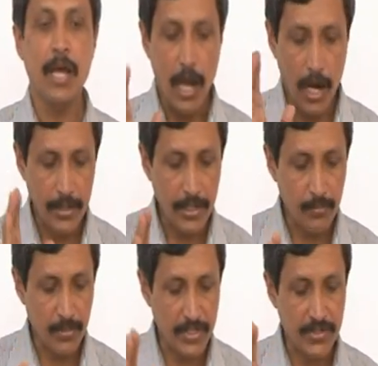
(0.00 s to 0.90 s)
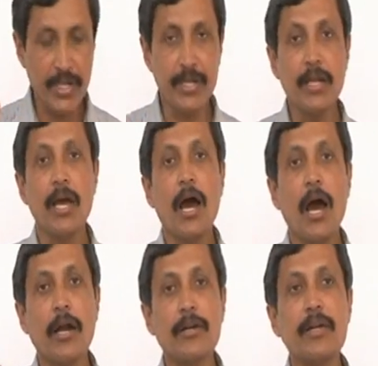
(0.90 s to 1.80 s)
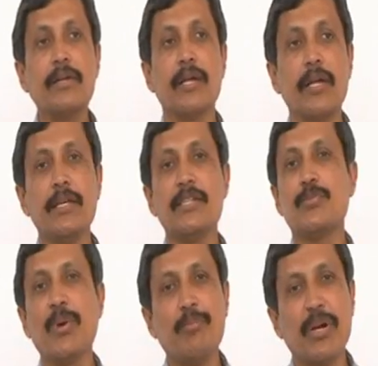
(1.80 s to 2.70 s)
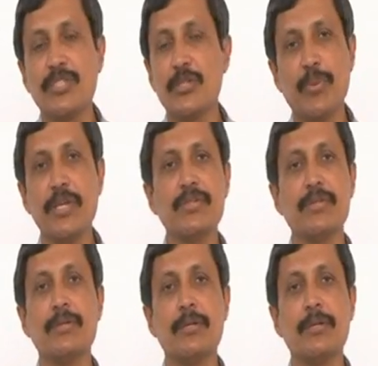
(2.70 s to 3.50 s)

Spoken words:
100 plus 10, 110 is my purchase price.